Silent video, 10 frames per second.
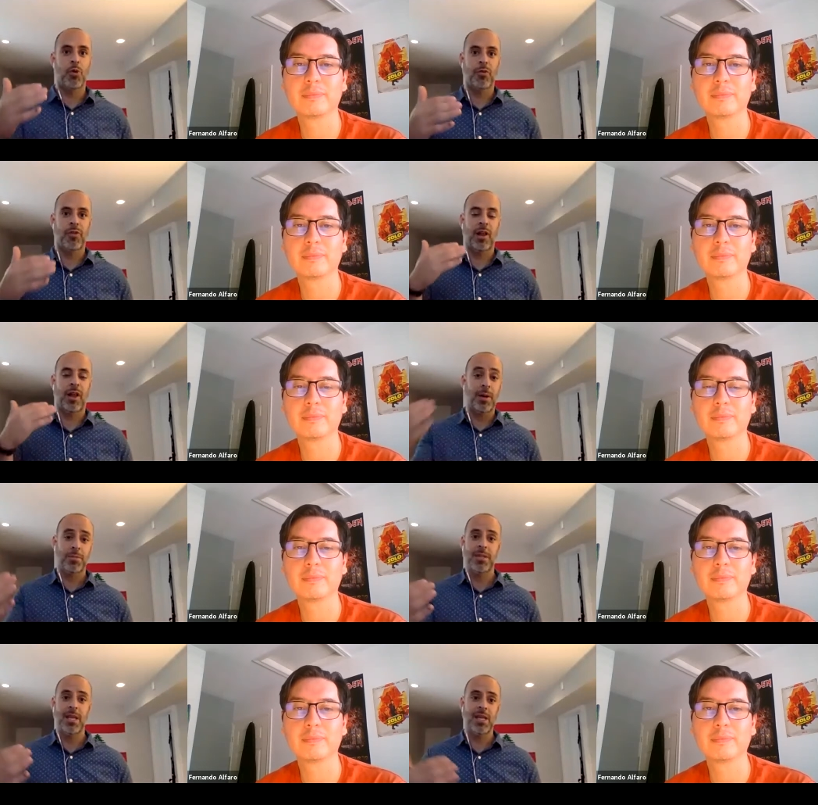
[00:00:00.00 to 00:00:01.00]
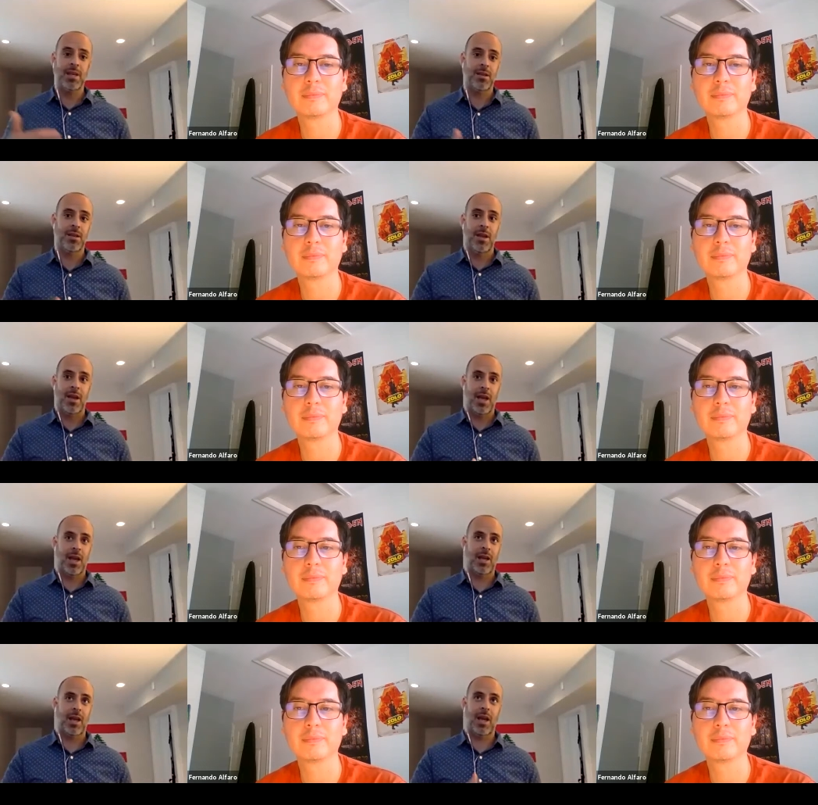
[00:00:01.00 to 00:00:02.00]
Speaker 1: profile updated
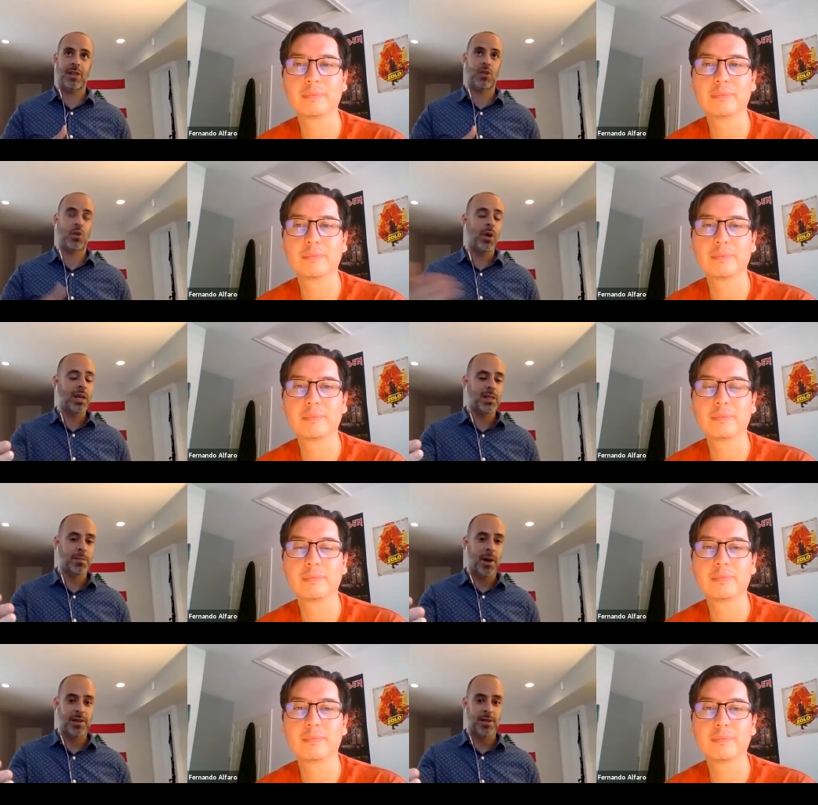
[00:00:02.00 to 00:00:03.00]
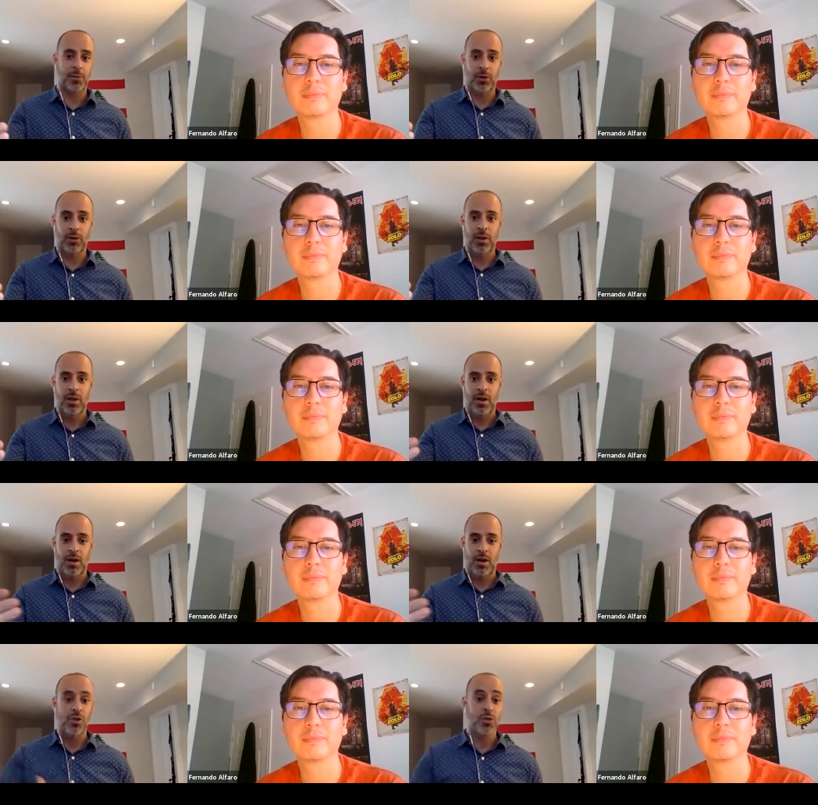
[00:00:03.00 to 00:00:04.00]
in as quick as possible
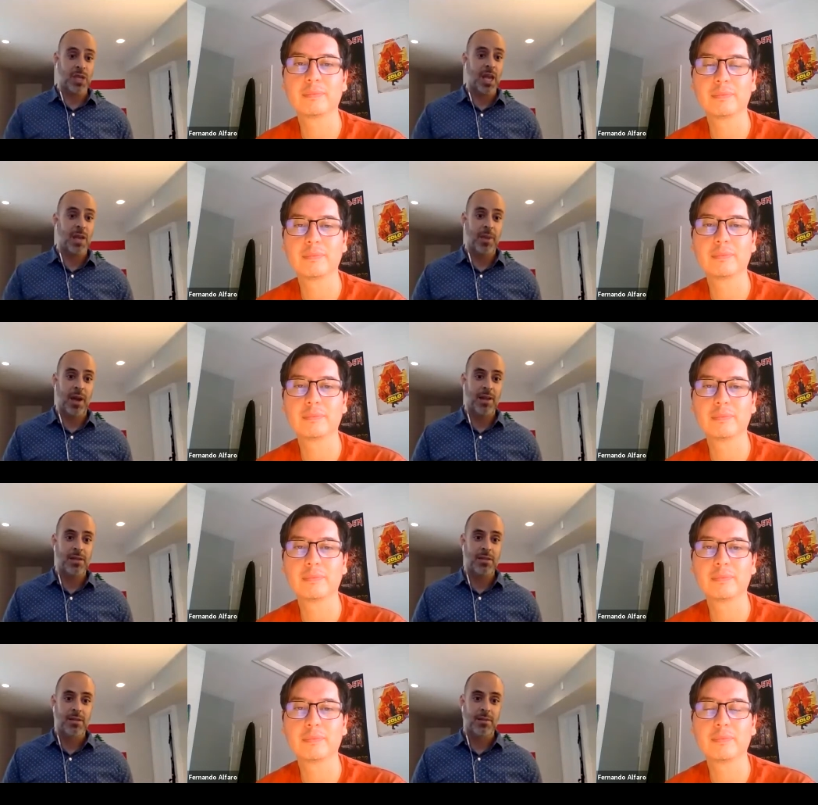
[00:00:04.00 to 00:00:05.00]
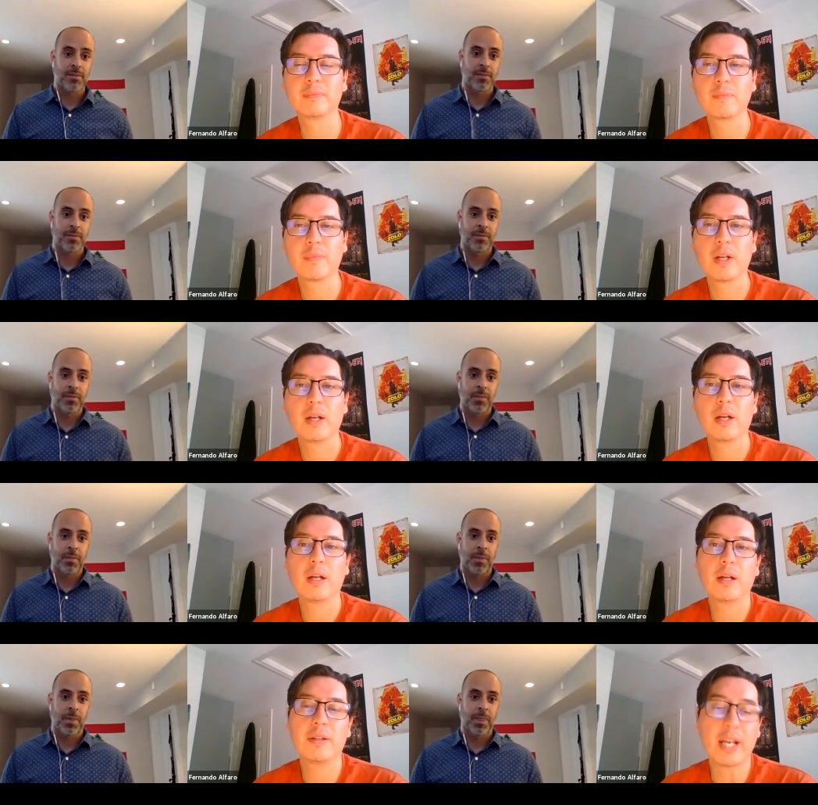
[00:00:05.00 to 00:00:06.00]
uh, using apis
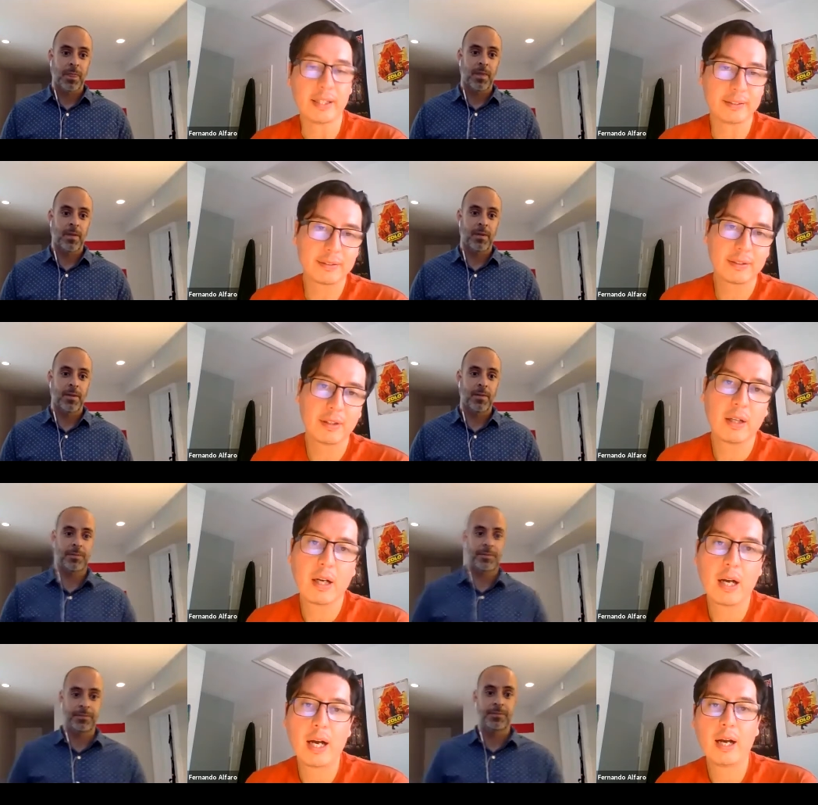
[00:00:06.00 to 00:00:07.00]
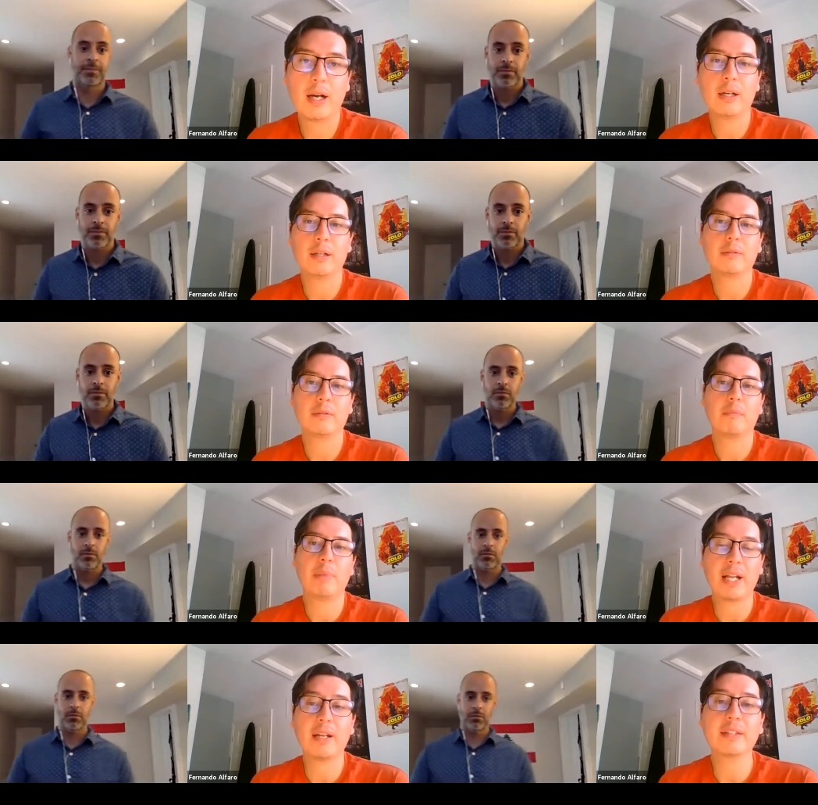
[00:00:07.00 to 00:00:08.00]
Speaker 2: yes uh,
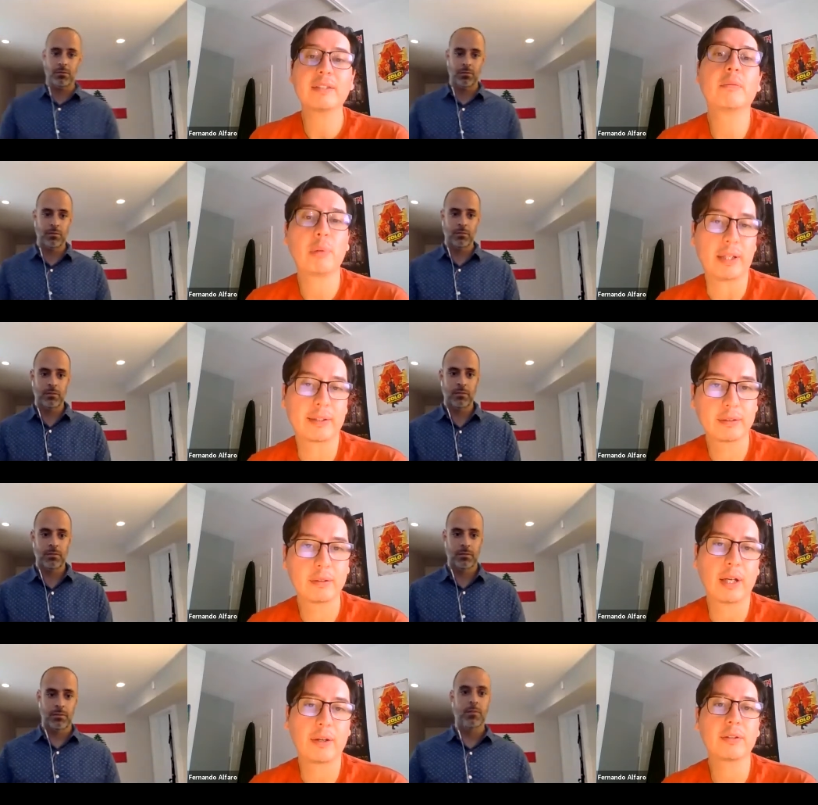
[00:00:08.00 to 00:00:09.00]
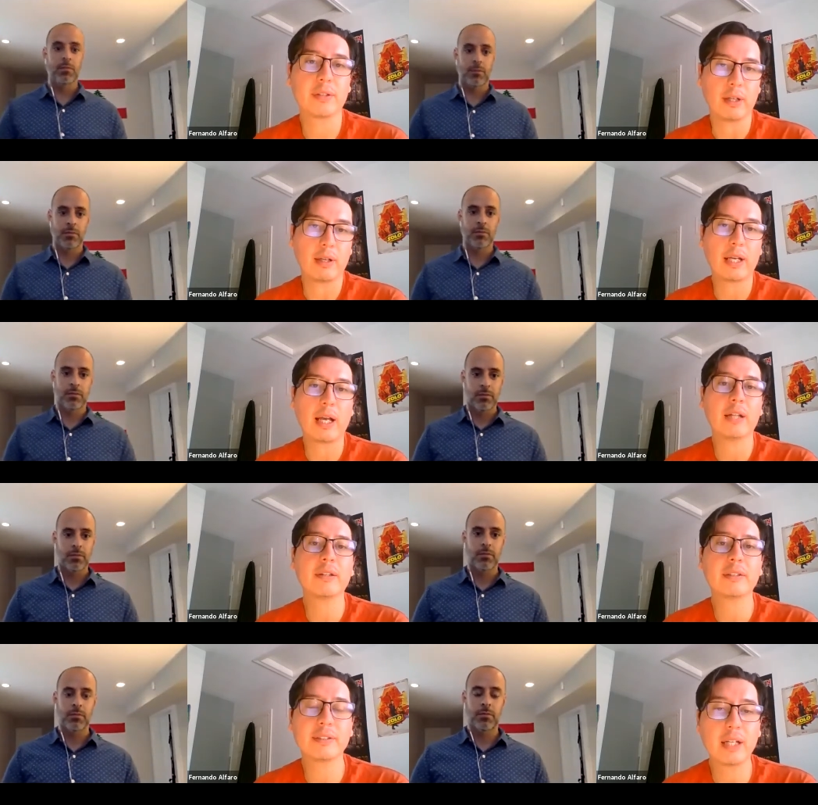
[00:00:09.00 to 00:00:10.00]
but it is complex, like you said, like
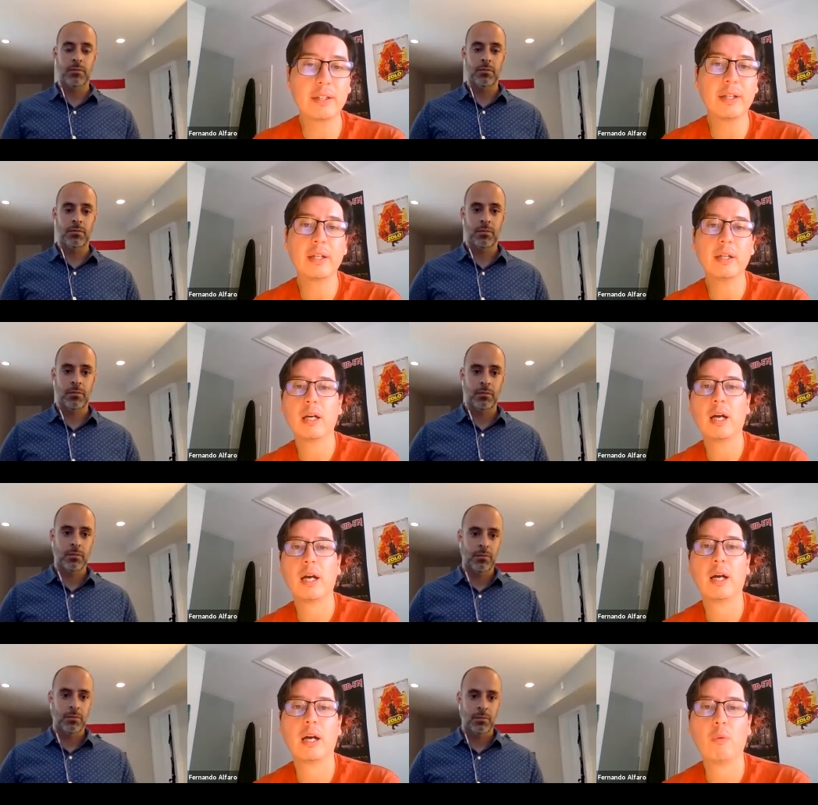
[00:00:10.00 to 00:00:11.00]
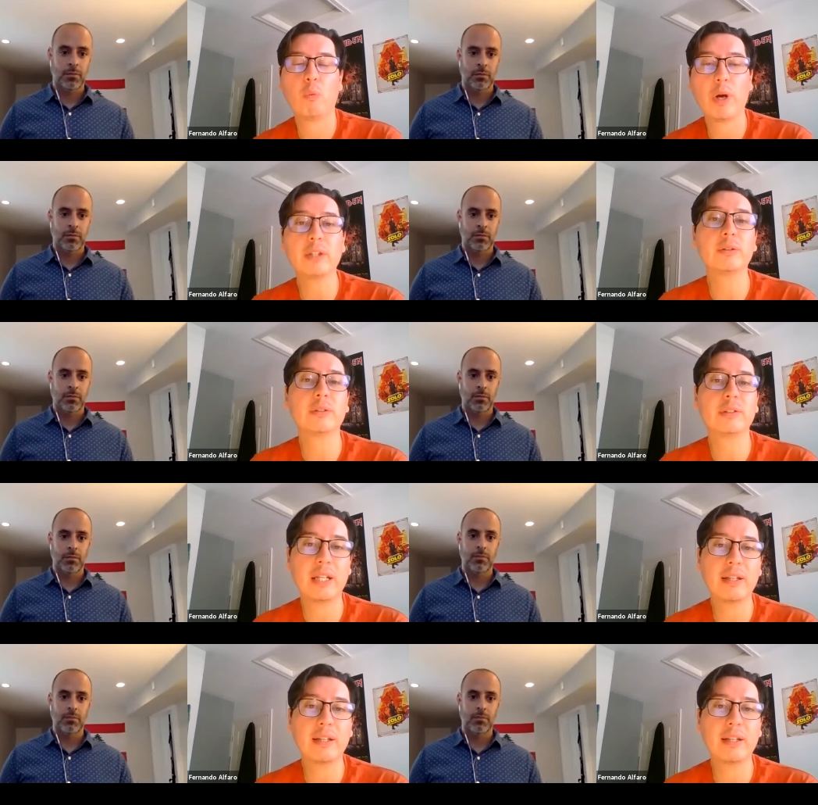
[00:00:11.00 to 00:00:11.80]
understanding uh, where to send